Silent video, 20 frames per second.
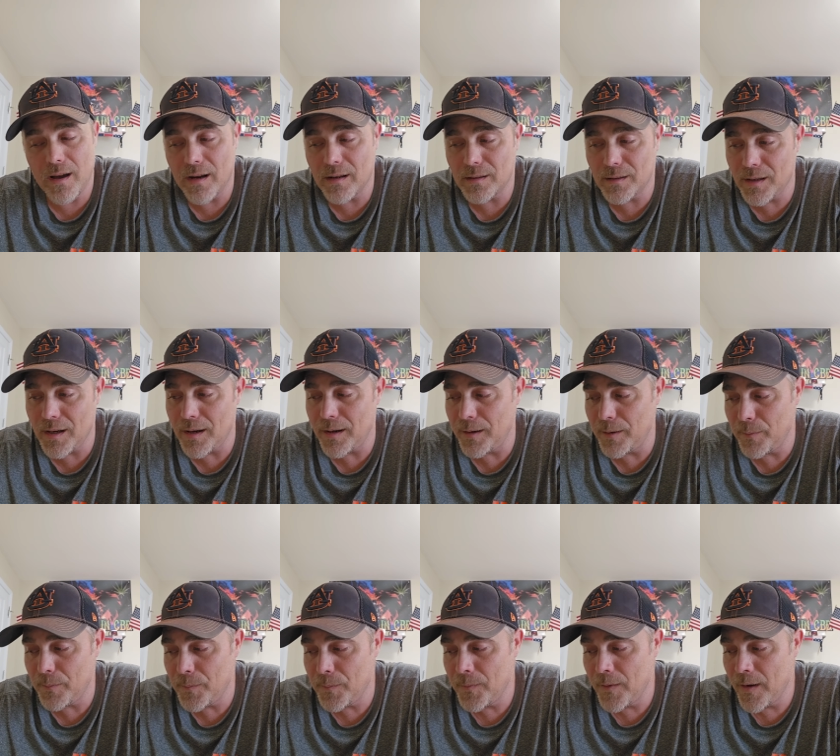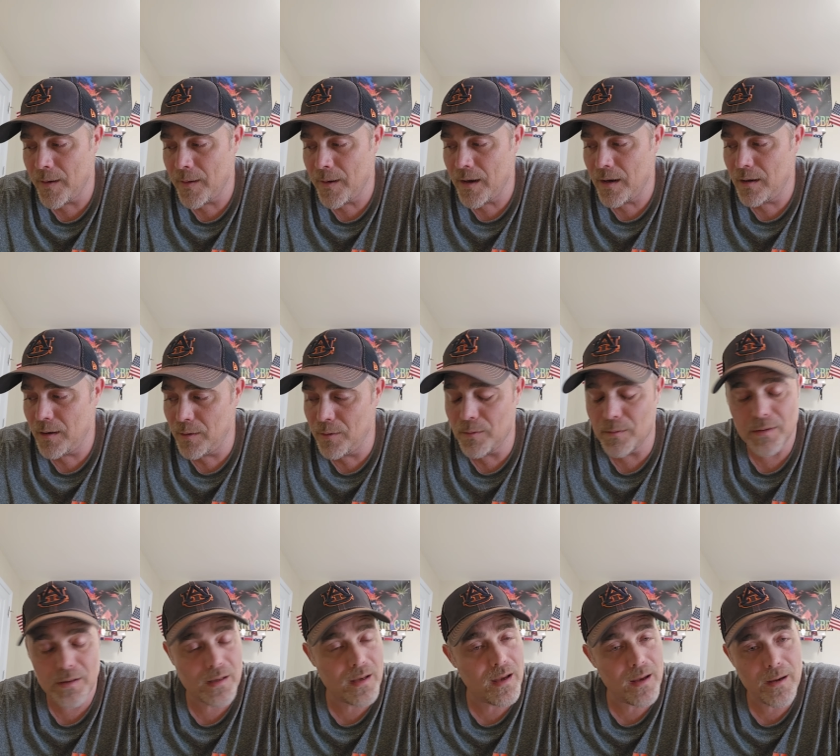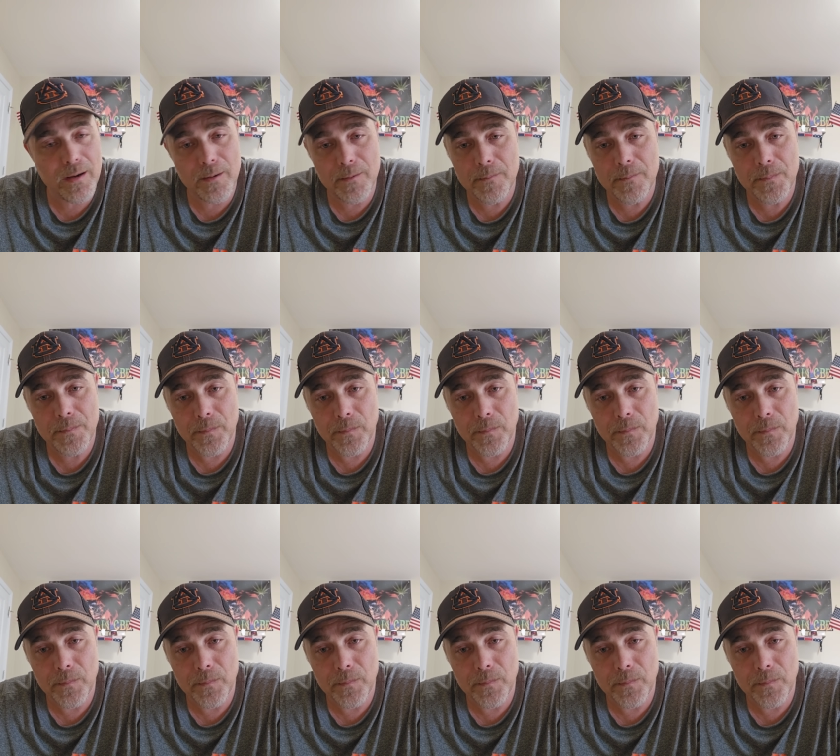octane, you're going to say,